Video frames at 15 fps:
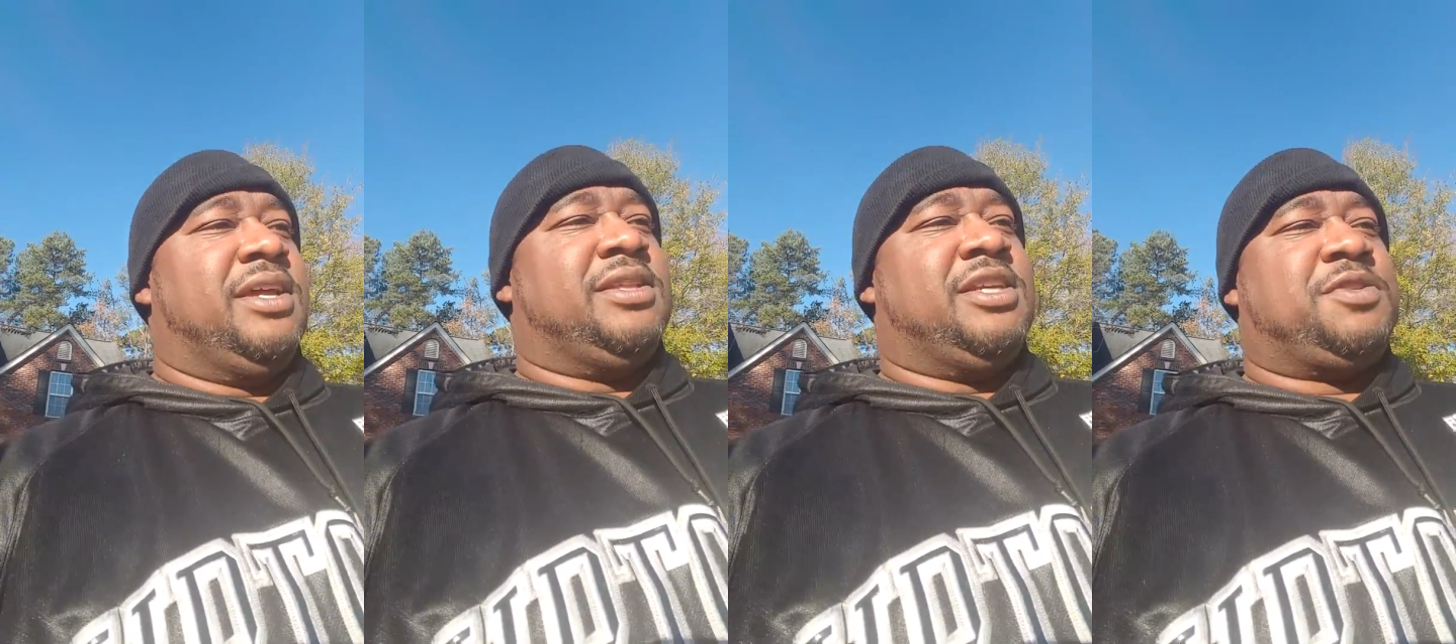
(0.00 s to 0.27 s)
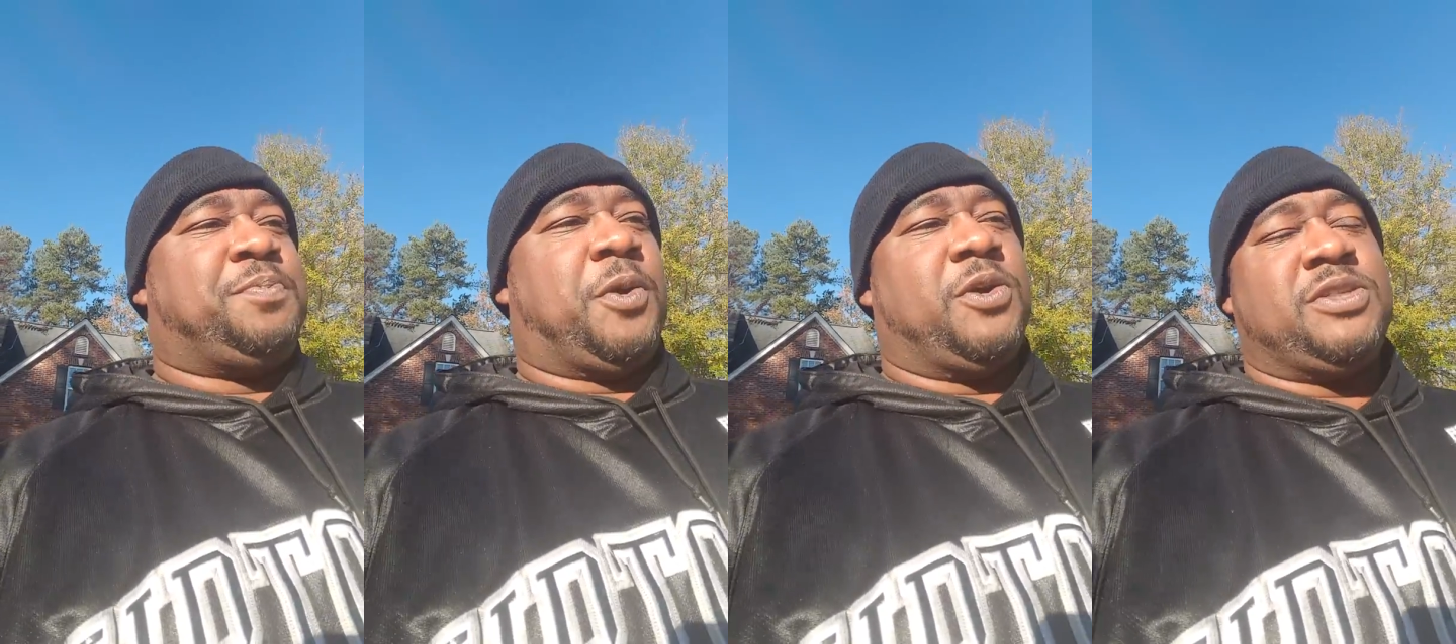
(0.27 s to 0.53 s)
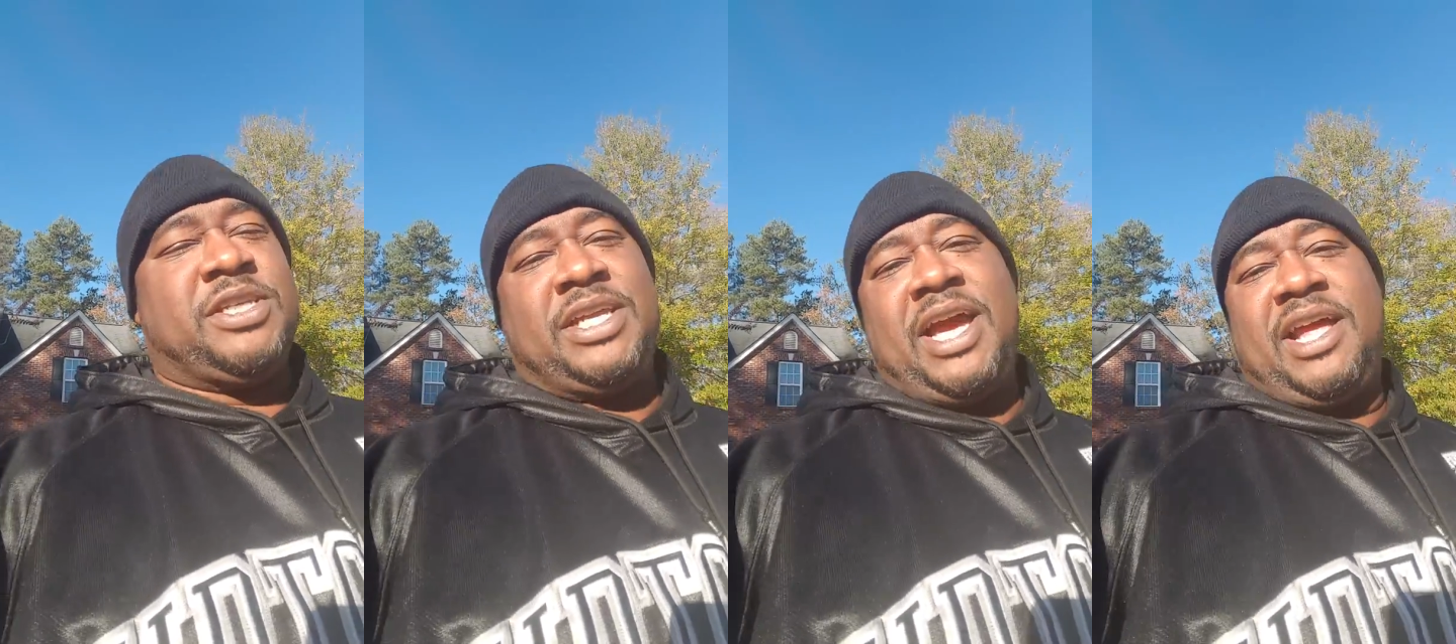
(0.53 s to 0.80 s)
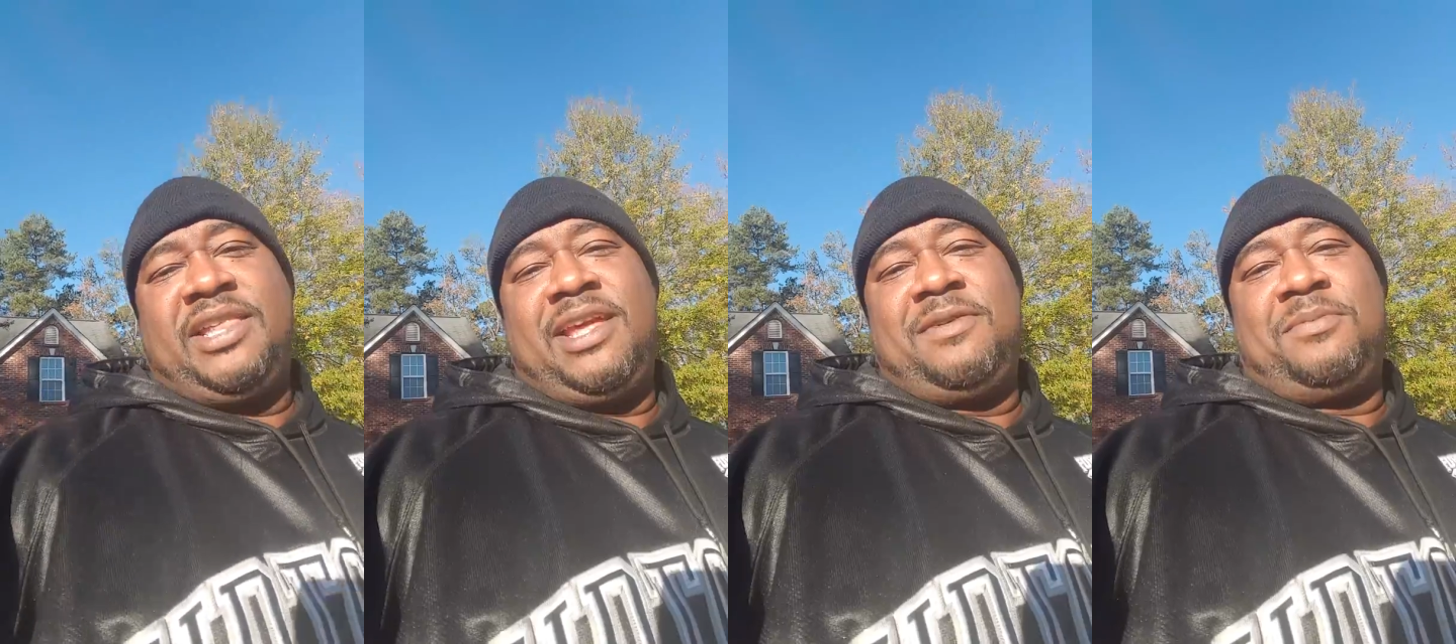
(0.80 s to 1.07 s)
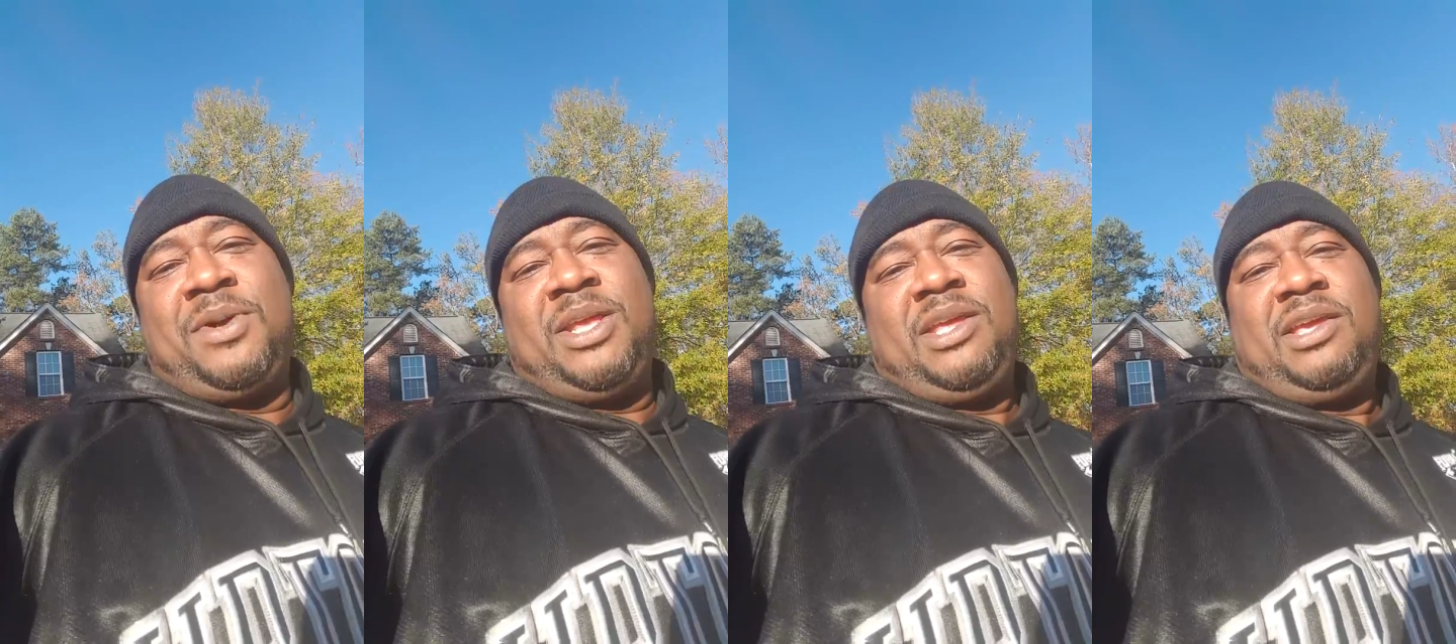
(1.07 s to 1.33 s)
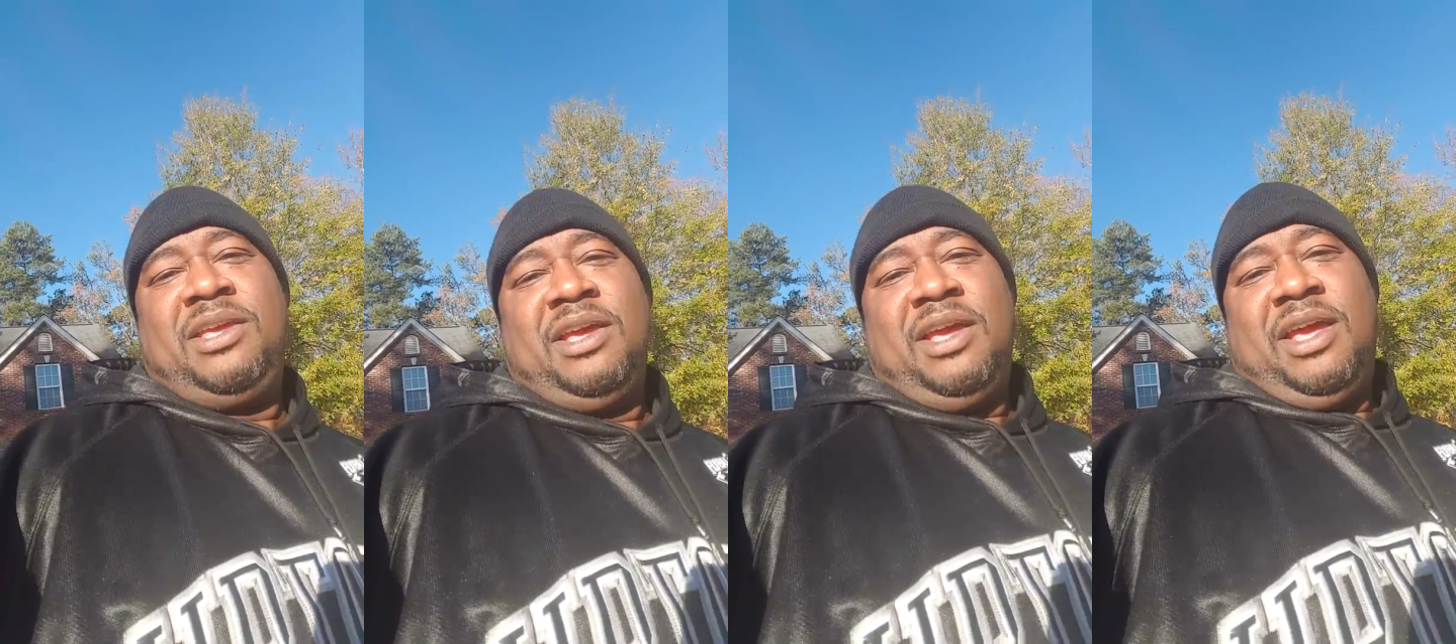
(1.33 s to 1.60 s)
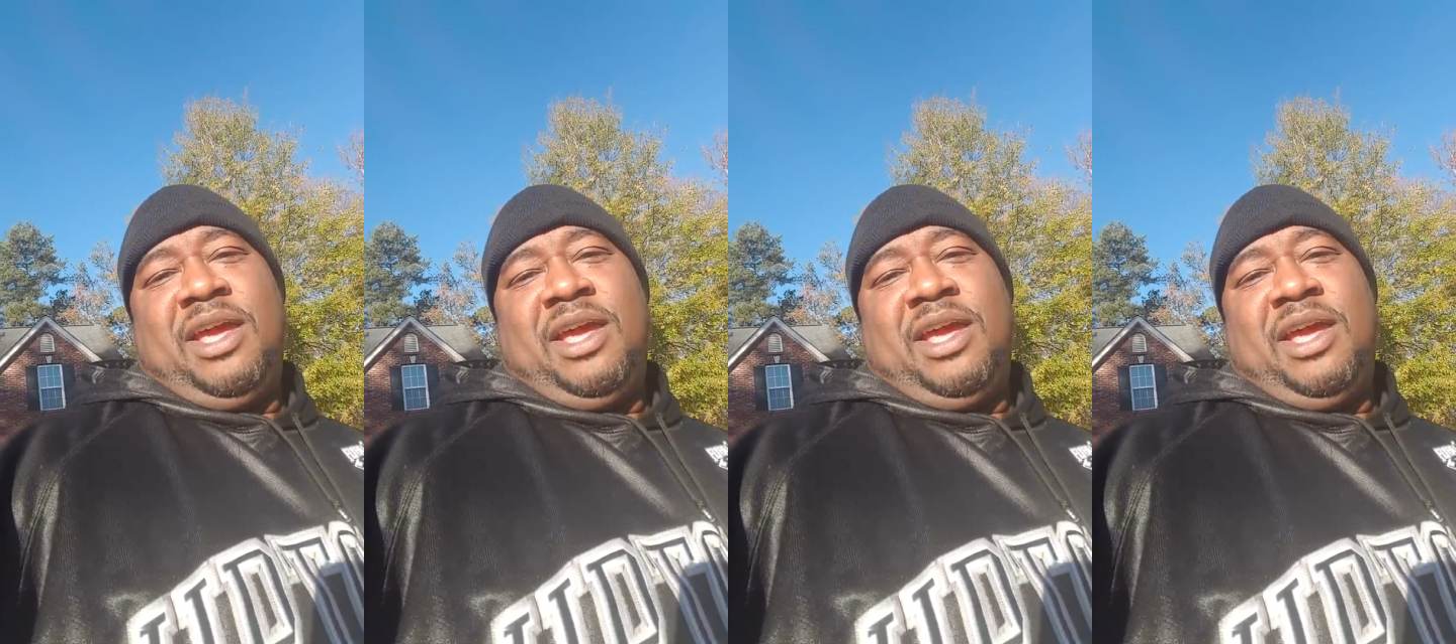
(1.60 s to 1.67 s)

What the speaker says: this person got that money